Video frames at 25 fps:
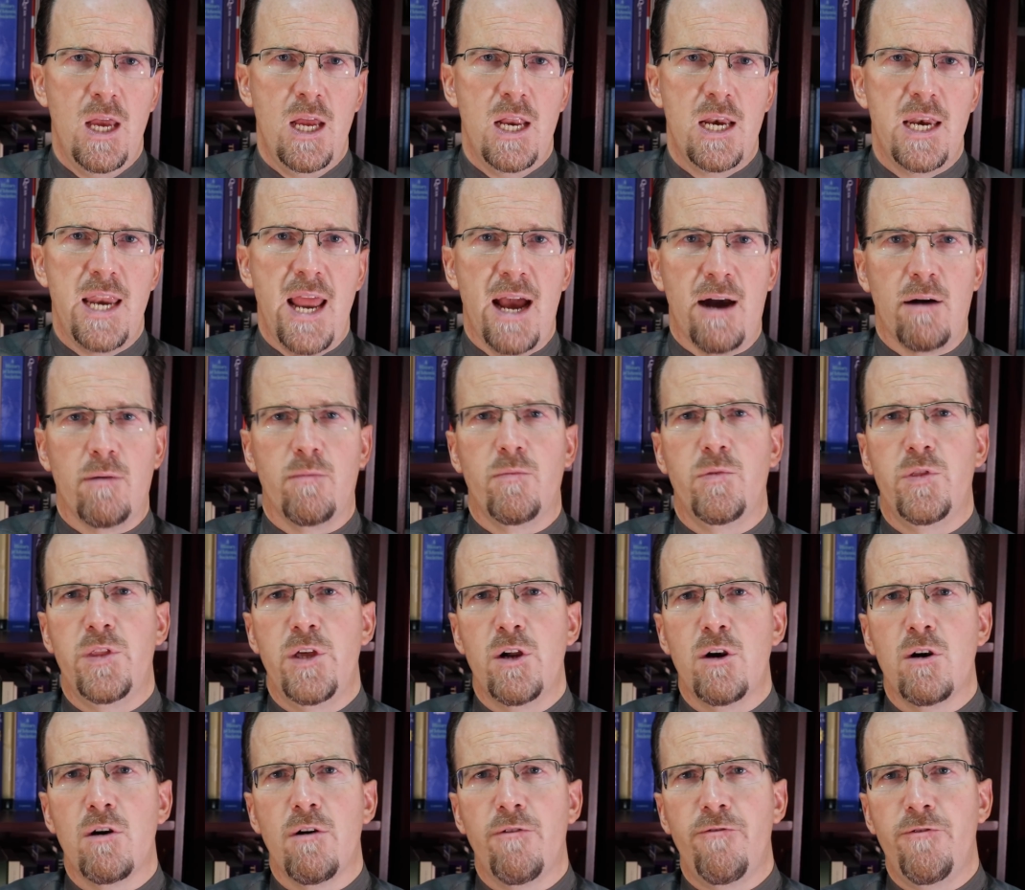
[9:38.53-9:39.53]
Now,
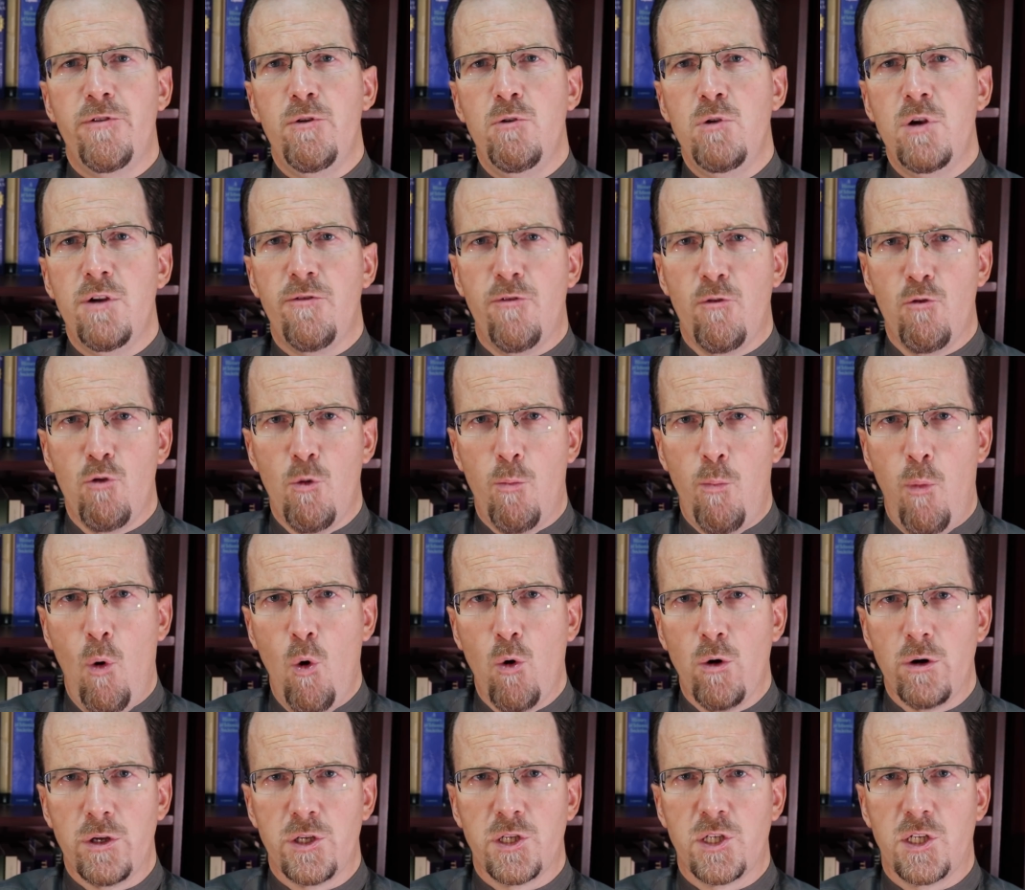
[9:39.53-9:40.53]
there are a few different
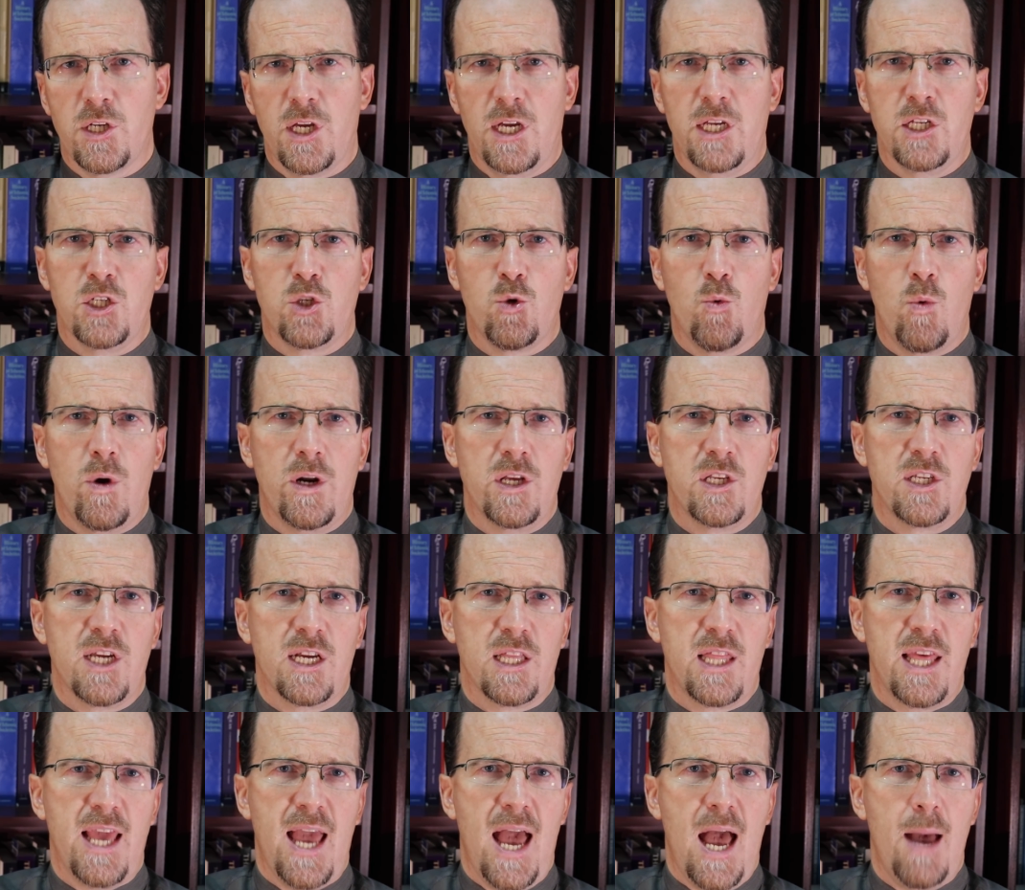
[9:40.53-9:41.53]
reports as to what
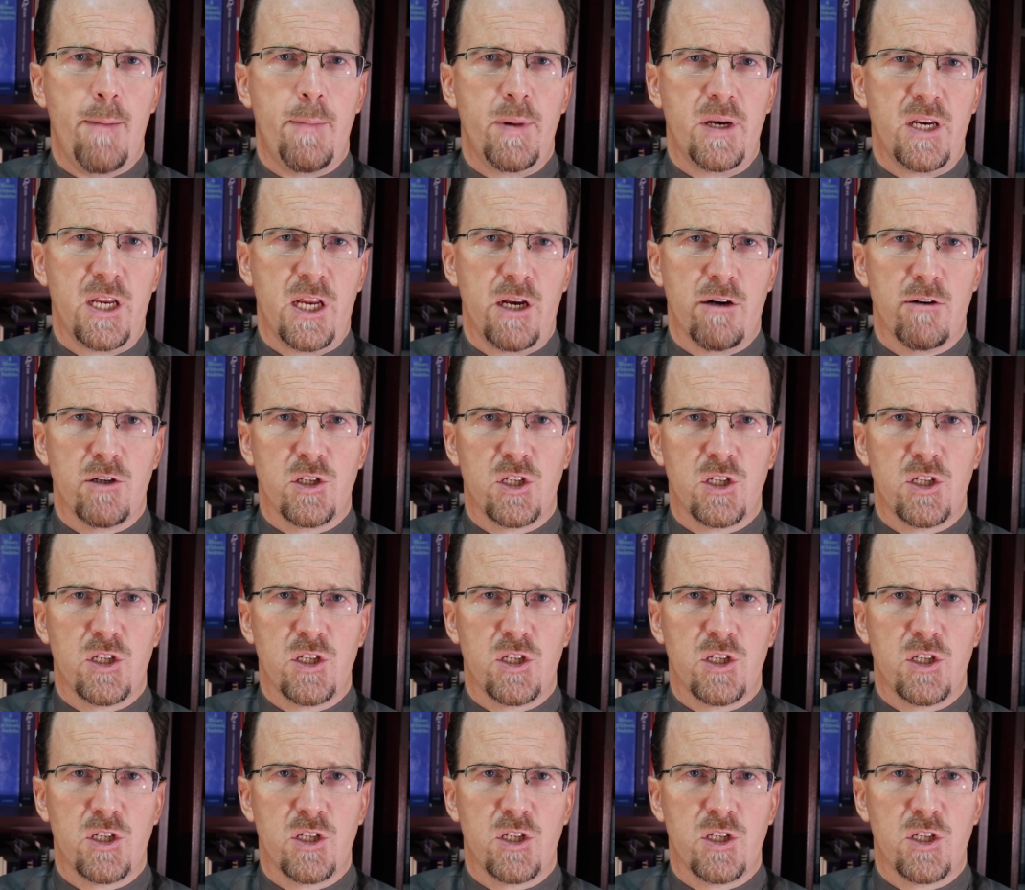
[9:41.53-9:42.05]
exactly happened here.